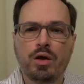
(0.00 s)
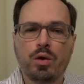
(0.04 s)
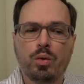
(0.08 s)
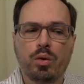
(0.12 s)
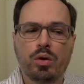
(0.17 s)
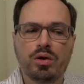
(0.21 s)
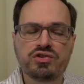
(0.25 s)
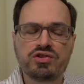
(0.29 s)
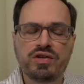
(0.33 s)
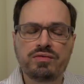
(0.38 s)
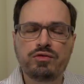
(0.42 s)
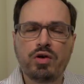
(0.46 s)

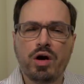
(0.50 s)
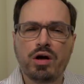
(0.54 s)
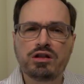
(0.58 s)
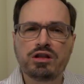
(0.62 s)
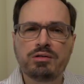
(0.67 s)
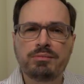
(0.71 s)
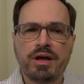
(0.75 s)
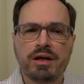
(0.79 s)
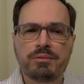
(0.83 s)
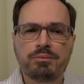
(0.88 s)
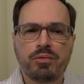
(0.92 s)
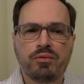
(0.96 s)
Well, as I've talked
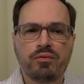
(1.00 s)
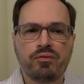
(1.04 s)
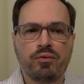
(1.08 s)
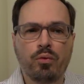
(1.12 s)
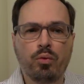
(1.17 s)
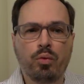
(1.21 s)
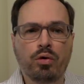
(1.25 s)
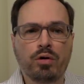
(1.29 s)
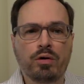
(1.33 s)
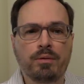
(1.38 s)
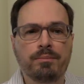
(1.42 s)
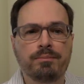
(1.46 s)
about
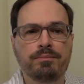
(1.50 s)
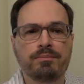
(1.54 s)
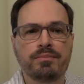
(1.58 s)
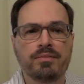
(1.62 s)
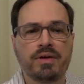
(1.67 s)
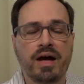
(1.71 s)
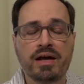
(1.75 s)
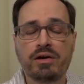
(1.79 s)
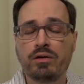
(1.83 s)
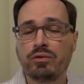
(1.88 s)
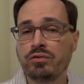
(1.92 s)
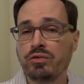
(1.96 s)
before,
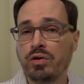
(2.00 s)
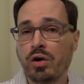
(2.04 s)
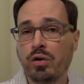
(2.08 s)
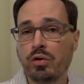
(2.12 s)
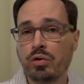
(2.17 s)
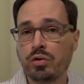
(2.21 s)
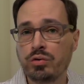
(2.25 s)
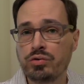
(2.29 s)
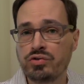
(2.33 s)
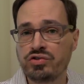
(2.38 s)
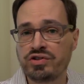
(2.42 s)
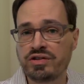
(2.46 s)
I don't know
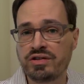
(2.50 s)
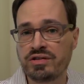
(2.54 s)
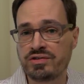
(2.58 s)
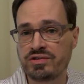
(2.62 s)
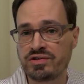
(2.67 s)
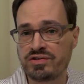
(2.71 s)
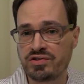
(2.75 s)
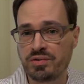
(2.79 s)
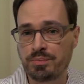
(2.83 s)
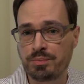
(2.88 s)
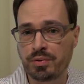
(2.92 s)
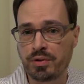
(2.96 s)
who she is
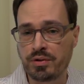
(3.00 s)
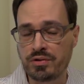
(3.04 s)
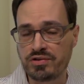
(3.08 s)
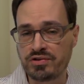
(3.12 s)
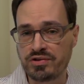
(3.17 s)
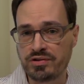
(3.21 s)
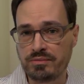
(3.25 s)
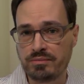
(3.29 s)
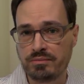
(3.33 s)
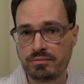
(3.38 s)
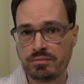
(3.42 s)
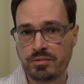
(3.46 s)
as a
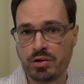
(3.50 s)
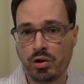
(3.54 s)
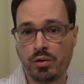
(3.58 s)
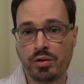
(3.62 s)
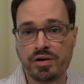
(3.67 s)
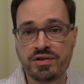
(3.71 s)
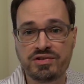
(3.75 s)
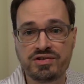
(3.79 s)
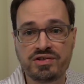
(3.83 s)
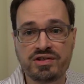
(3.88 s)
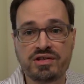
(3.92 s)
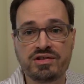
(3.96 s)
person. All
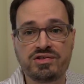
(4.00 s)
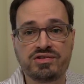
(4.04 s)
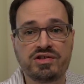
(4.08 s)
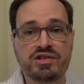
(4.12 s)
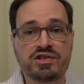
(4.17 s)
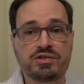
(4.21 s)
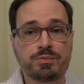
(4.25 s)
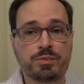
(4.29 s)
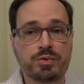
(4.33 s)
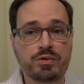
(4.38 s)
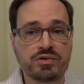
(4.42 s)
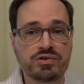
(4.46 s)
I see is
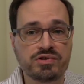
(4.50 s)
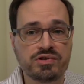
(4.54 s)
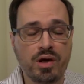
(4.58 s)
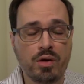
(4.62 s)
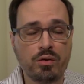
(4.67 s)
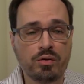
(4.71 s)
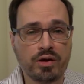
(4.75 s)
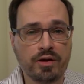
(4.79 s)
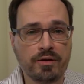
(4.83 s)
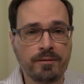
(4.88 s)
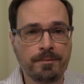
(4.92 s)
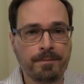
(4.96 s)
this
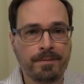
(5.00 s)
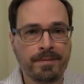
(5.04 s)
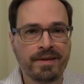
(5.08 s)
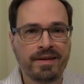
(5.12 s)
persona.